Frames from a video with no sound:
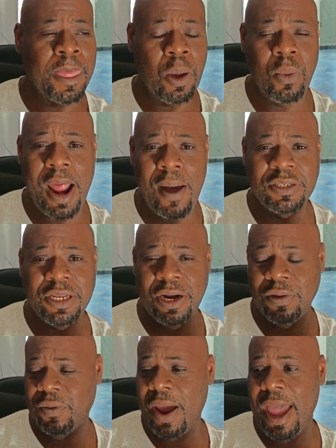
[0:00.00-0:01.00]
When I was in
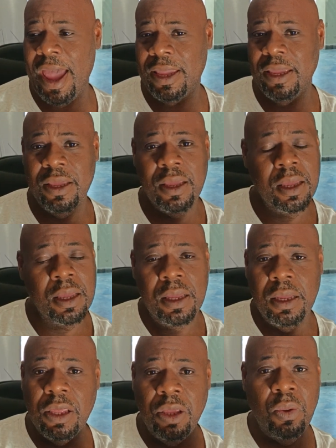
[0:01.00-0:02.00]
Iraq,
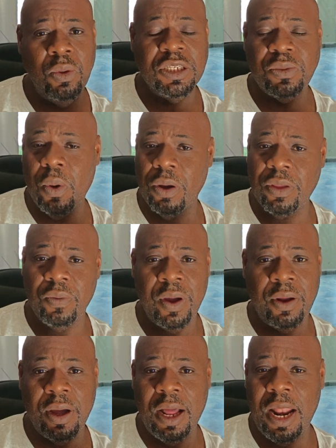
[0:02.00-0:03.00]
you just worked
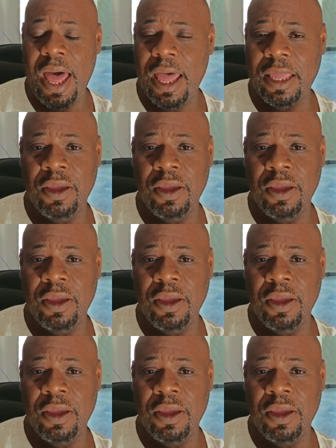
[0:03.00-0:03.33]
around the clock.